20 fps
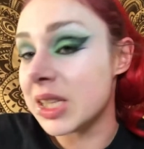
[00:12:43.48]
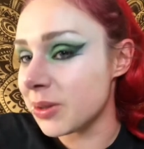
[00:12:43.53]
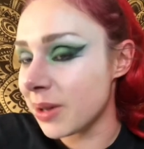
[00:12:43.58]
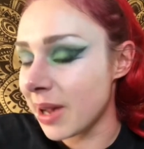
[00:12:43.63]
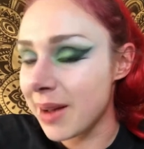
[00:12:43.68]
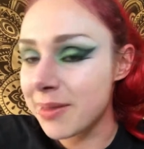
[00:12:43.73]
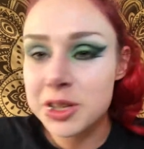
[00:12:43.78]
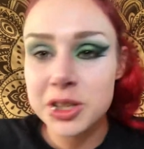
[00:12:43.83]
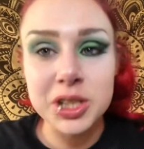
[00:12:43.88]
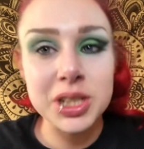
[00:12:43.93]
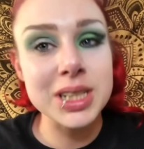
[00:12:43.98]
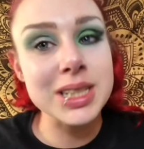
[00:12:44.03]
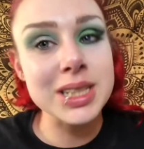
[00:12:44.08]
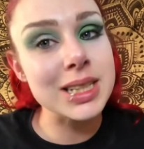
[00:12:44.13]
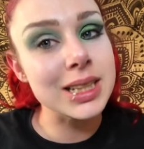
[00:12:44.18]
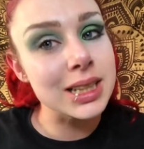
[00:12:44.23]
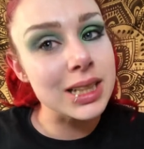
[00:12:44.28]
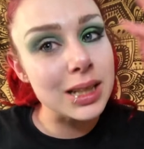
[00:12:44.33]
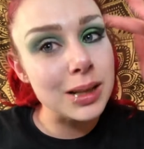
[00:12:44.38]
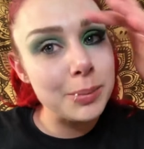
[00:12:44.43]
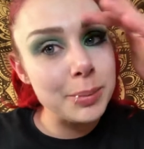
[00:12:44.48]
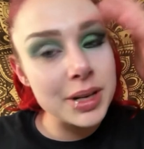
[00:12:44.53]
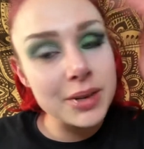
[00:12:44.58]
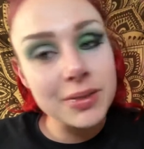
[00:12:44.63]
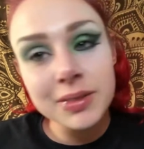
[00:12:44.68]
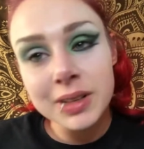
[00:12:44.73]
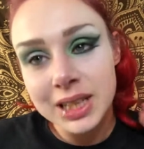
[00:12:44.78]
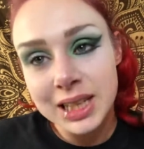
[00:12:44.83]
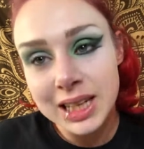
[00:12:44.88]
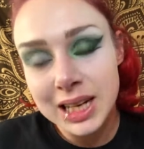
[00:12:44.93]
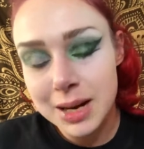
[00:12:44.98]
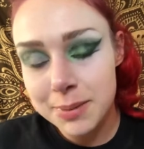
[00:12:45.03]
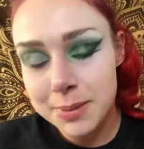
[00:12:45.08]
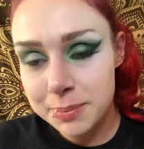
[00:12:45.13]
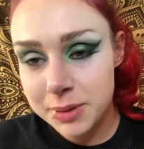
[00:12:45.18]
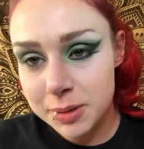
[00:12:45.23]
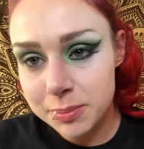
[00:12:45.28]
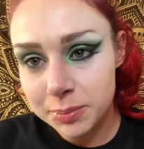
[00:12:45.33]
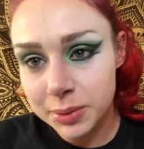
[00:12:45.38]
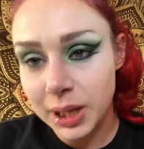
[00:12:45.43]
so after just a little bit of cleanup
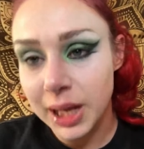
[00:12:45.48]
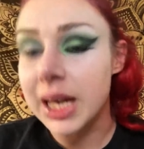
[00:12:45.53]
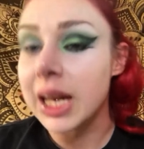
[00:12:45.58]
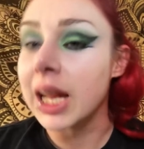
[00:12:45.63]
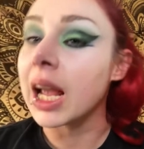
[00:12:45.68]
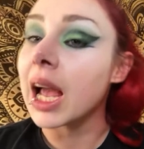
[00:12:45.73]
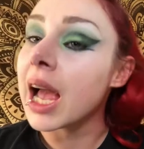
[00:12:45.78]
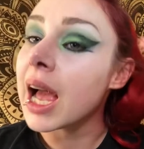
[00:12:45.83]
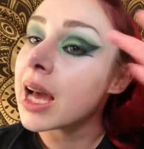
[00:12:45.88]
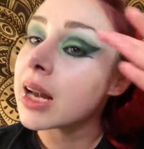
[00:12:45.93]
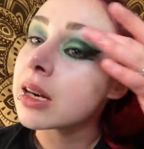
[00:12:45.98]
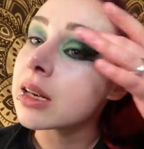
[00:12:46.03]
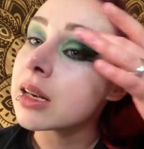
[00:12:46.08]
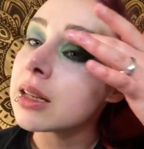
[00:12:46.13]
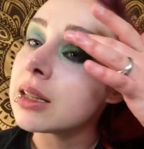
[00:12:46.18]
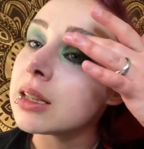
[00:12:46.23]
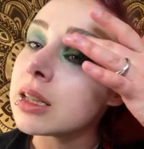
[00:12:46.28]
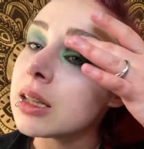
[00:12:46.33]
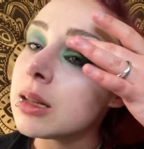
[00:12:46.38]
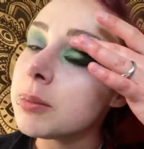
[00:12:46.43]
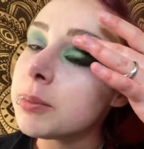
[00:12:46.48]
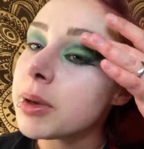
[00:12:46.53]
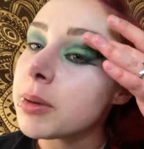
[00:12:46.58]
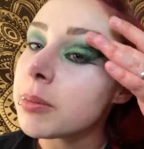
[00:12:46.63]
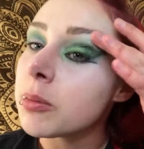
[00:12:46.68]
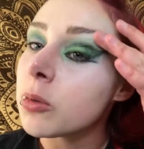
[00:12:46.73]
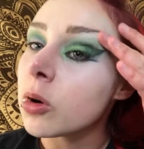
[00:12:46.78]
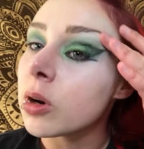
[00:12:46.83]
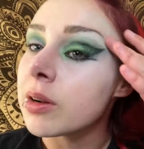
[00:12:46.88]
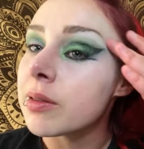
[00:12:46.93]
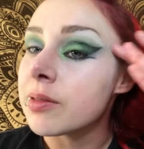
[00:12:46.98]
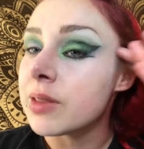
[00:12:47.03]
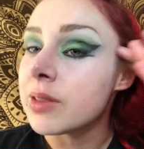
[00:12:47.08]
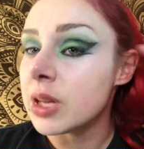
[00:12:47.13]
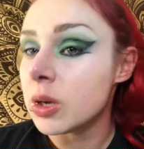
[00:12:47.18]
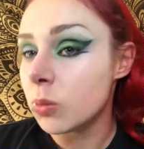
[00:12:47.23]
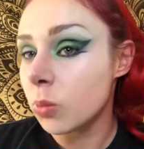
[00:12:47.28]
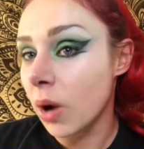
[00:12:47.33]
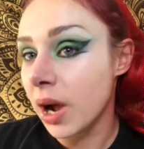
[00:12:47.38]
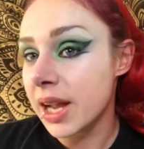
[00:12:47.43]
and blending, I added a little bit more of
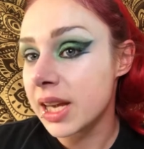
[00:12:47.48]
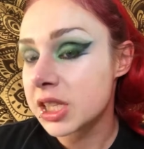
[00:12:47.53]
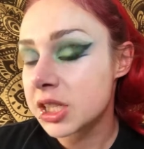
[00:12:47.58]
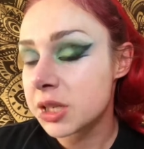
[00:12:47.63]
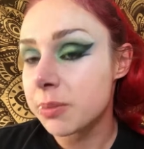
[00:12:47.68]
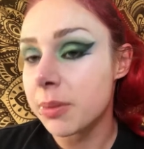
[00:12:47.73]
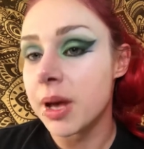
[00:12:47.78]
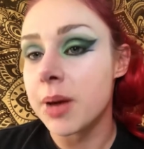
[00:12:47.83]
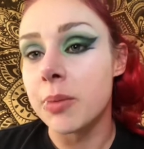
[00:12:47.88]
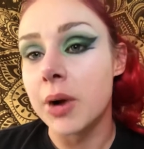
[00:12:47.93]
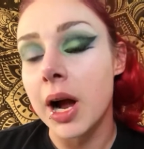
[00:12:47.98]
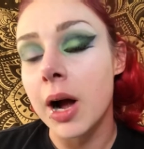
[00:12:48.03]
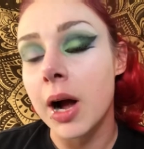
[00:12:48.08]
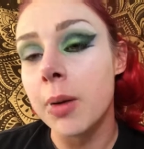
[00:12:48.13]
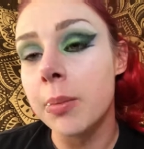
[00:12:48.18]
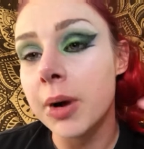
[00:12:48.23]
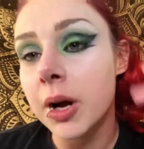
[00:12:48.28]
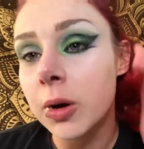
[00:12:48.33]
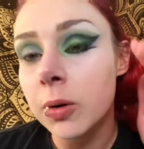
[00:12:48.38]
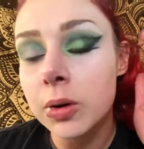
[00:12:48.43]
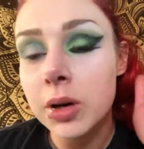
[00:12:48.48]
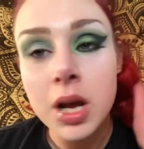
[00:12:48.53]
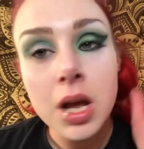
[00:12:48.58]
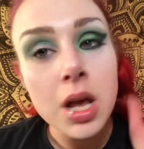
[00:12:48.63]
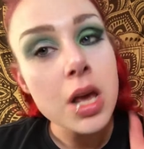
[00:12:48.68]
the white to my brow bone.